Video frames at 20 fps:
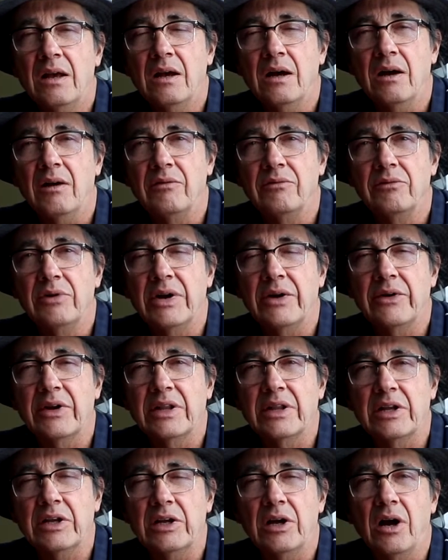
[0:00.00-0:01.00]
of
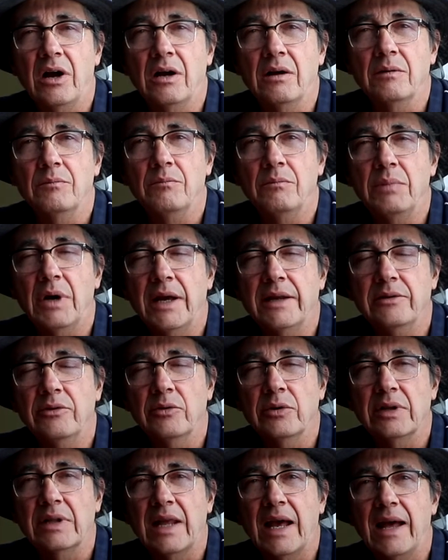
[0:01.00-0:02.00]
rearing the young by
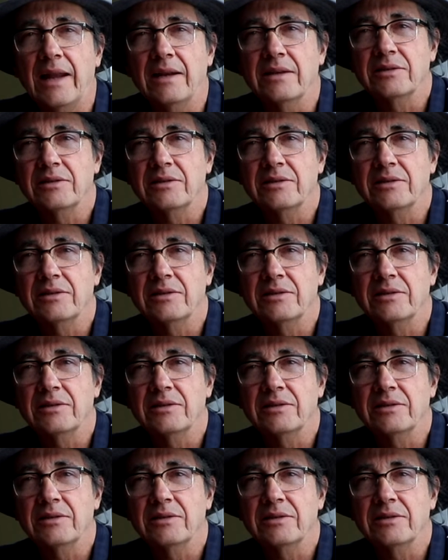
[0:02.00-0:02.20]
doing that